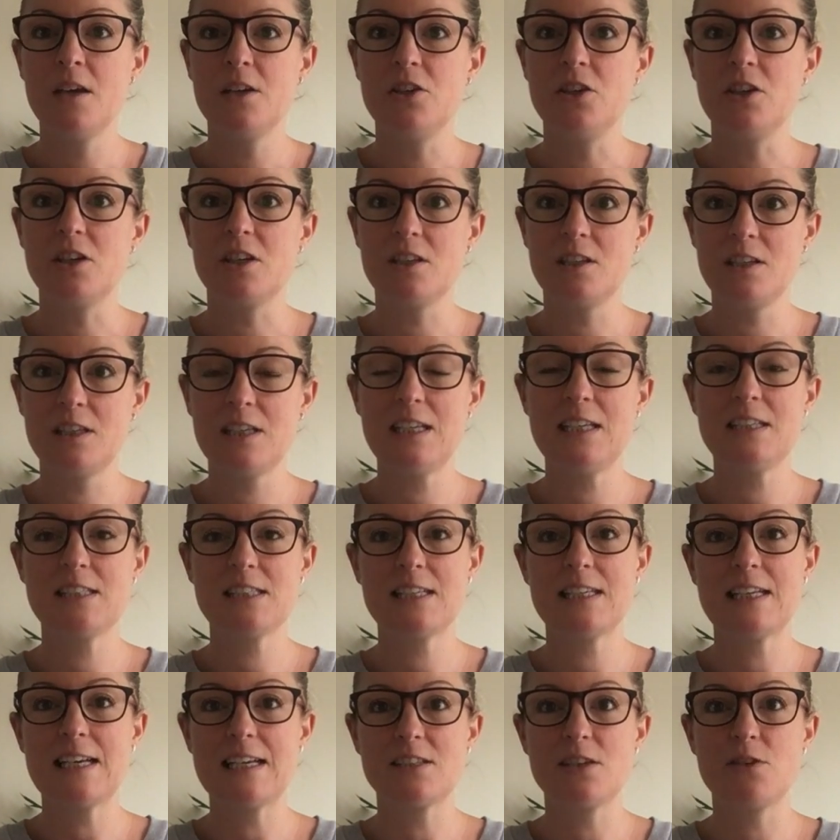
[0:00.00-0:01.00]
You're going to need
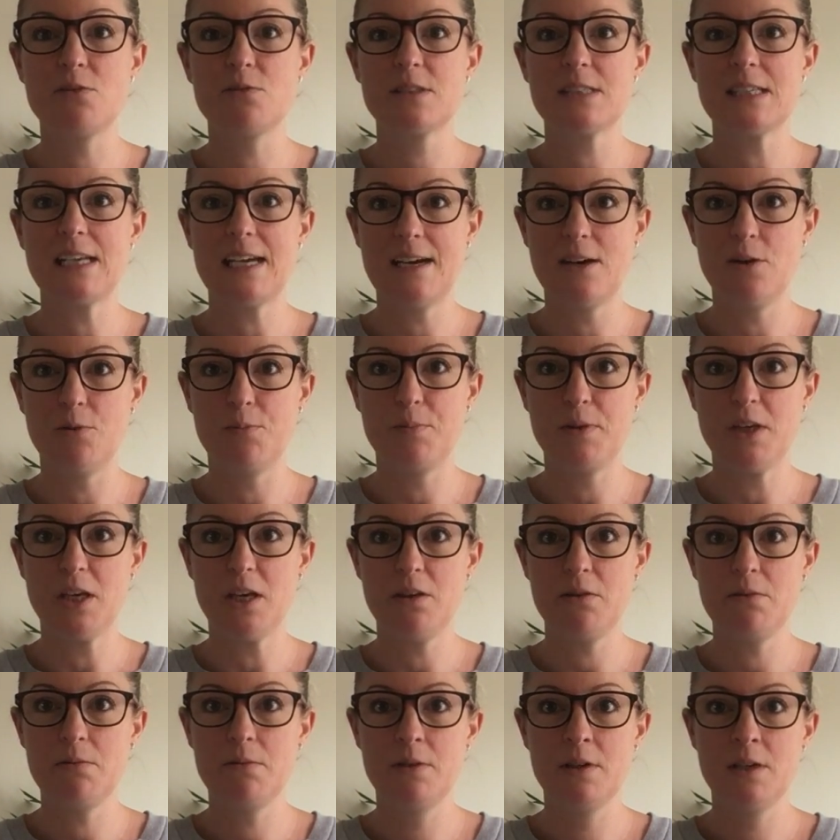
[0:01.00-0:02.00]
an adult to help
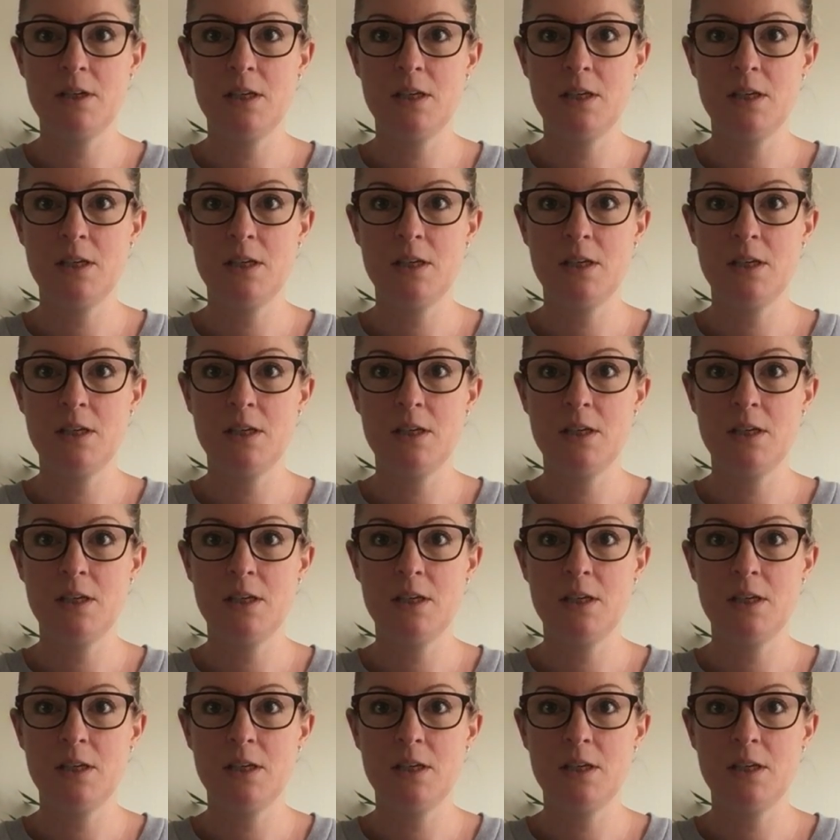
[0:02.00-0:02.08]
you.